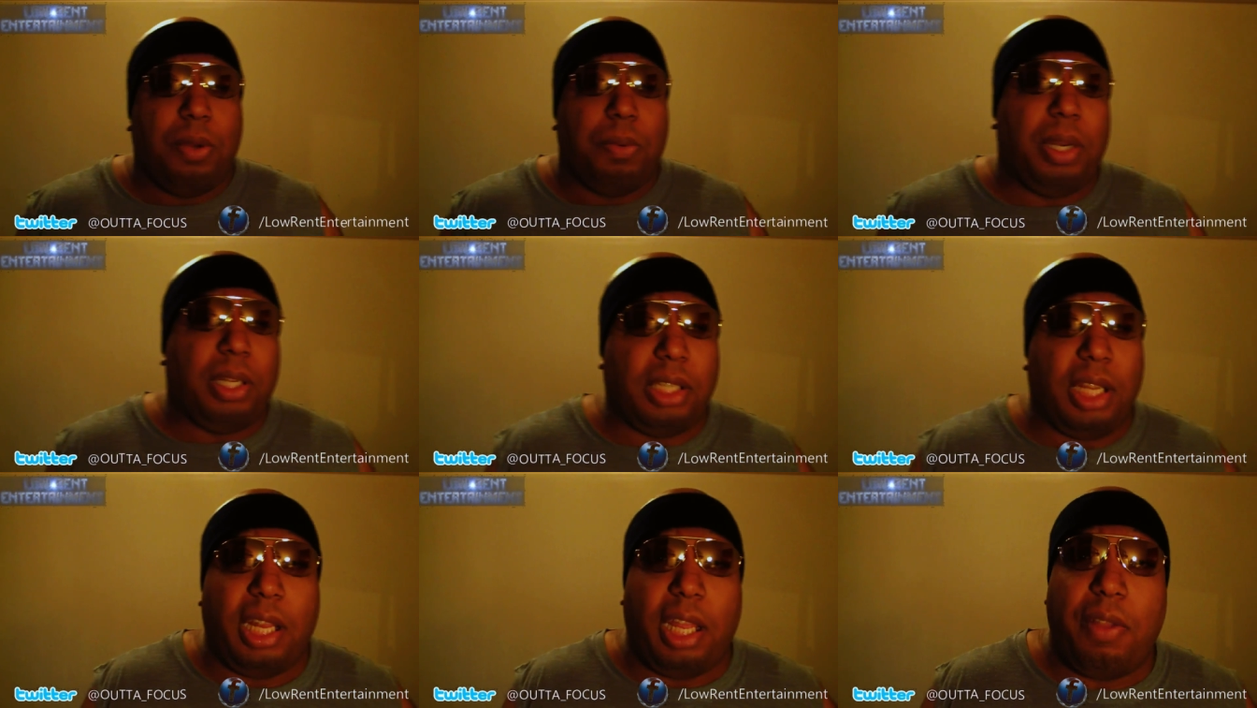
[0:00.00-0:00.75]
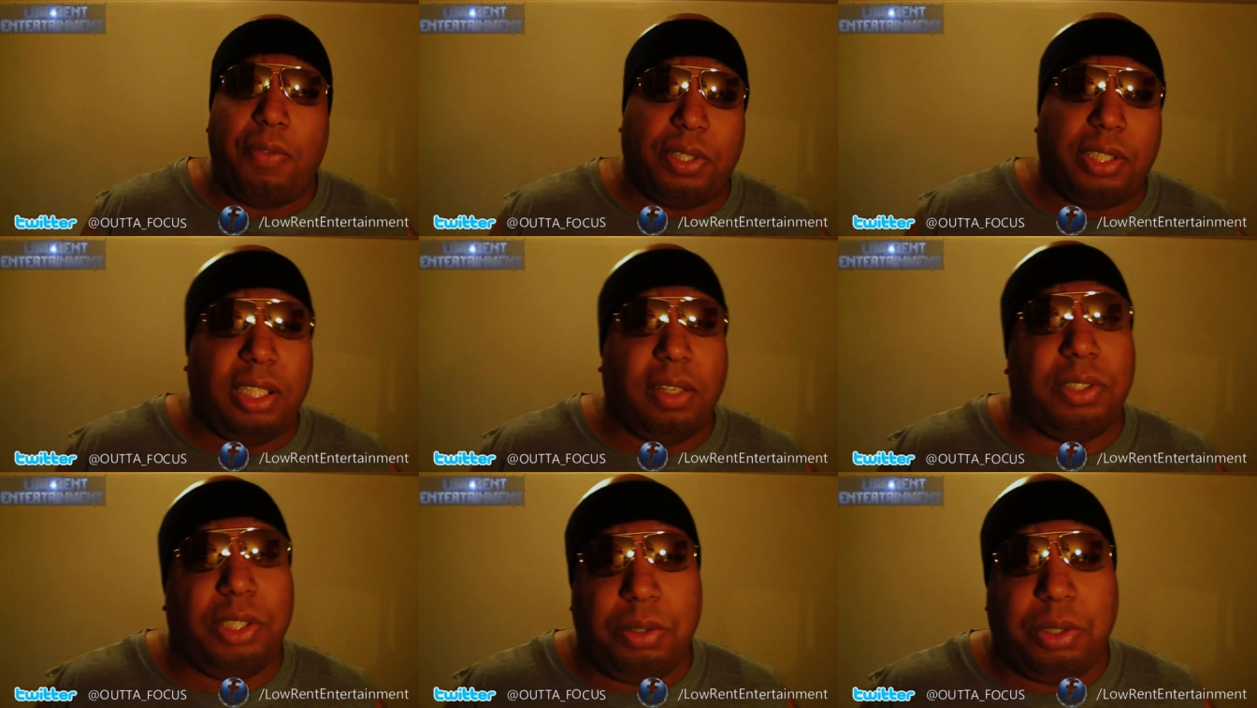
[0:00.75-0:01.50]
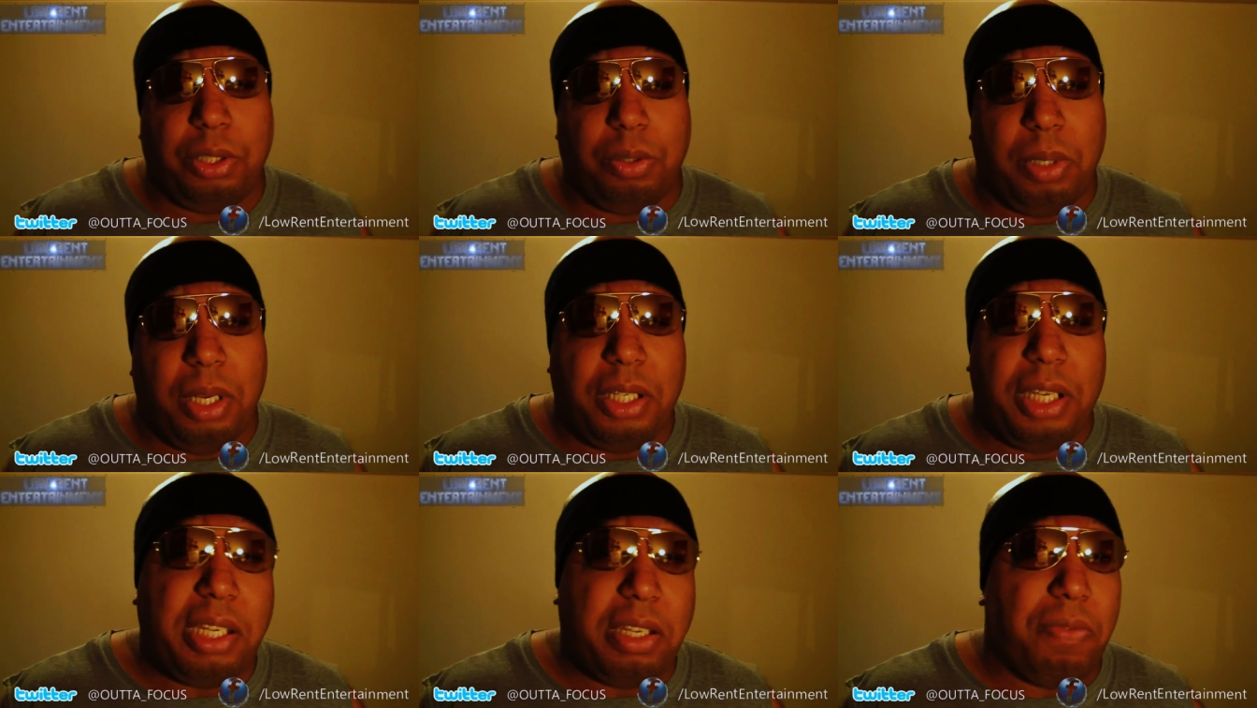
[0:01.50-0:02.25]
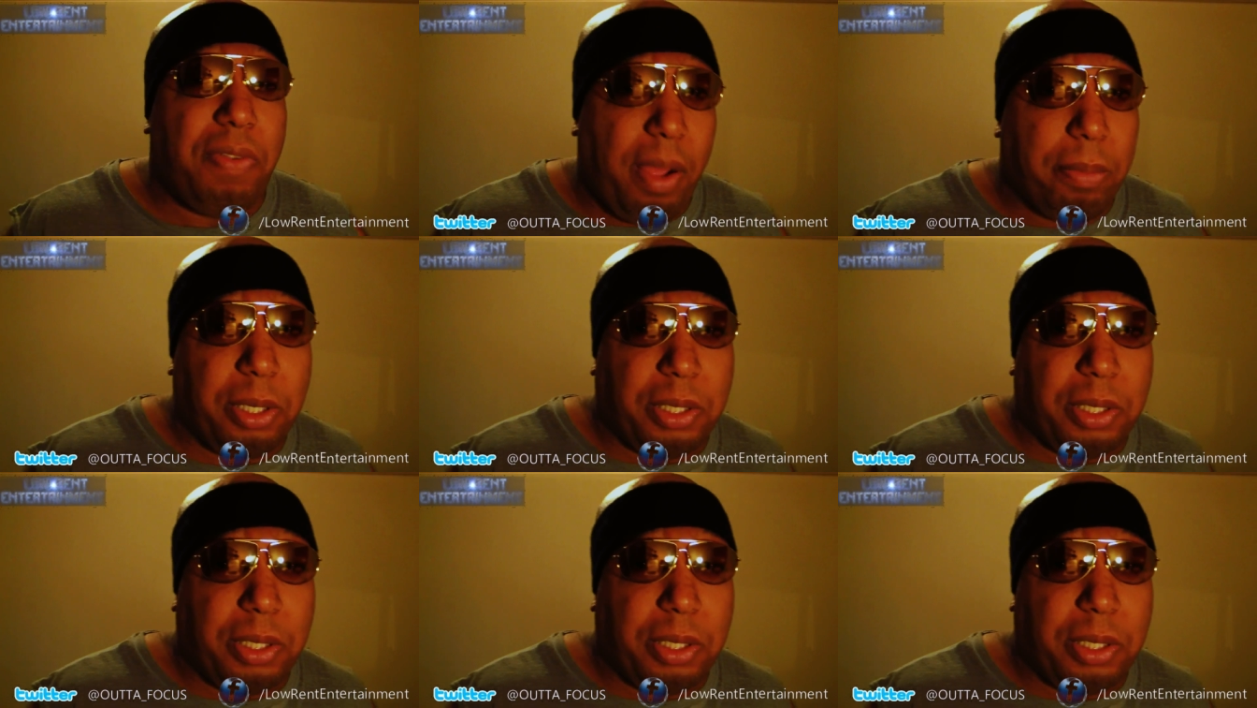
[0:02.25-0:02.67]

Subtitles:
but it's in the infancy of YouTube, they developed